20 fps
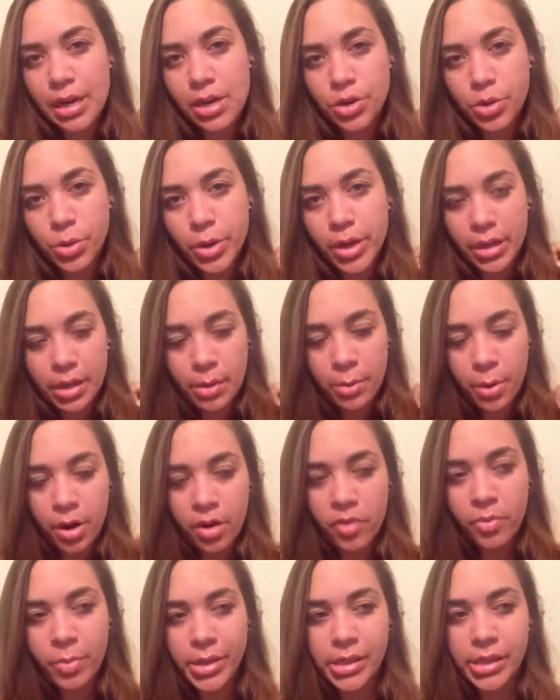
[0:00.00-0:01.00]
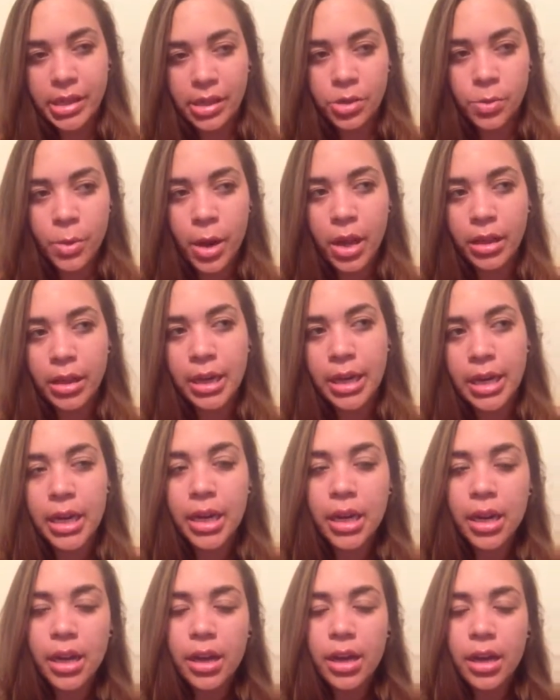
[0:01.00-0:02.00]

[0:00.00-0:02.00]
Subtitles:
and enjoying that part of my sexuality.